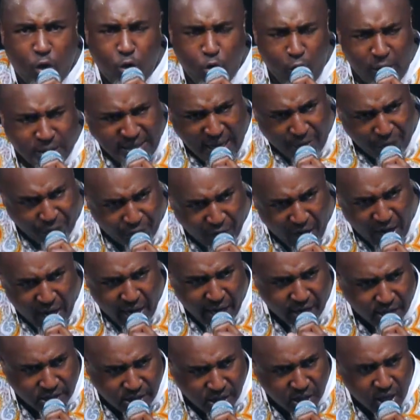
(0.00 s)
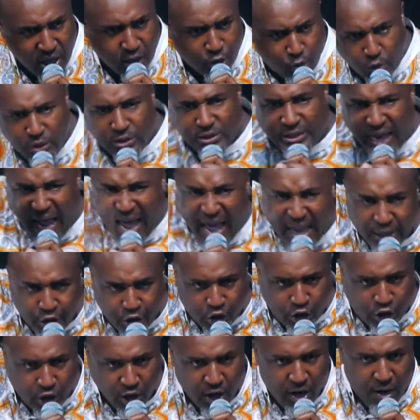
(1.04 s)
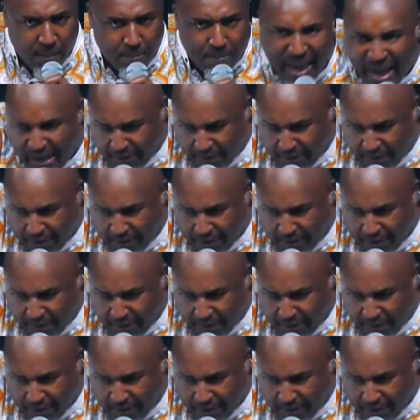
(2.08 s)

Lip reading: not afraid to touch my